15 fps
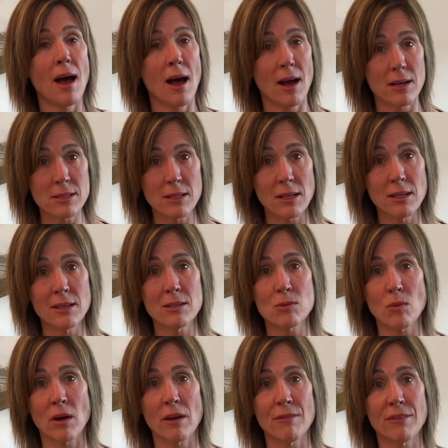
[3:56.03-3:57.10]
asking his
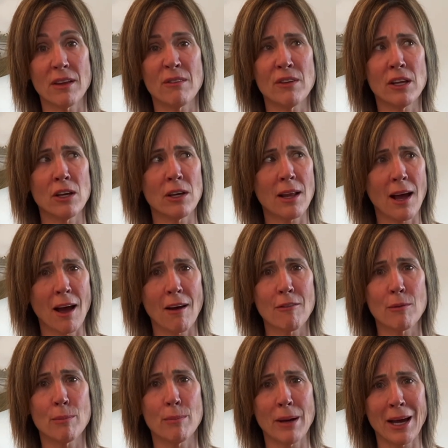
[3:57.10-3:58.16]
wife if he could have
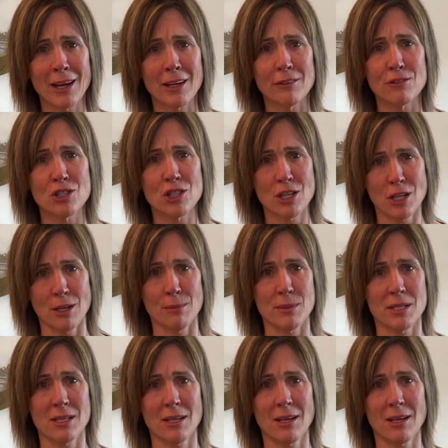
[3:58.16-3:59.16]
a bag of chips.